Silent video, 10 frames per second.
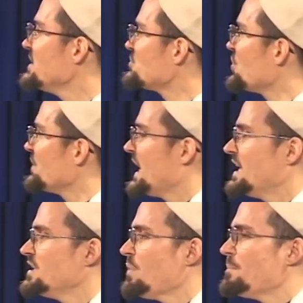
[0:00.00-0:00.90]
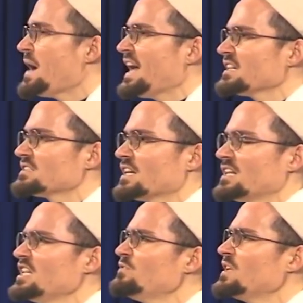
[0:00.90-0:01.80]
So and Imam Malik said,
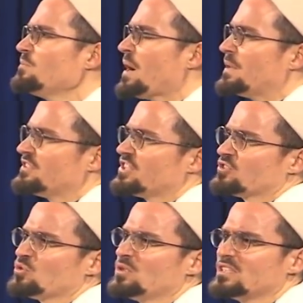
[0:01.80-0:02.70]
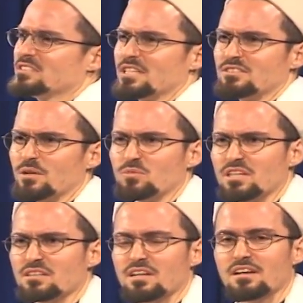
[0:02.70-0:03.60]
even Imam al-Jazuli said
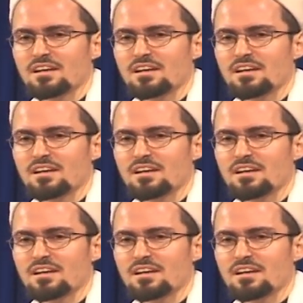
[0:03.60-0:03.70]
something that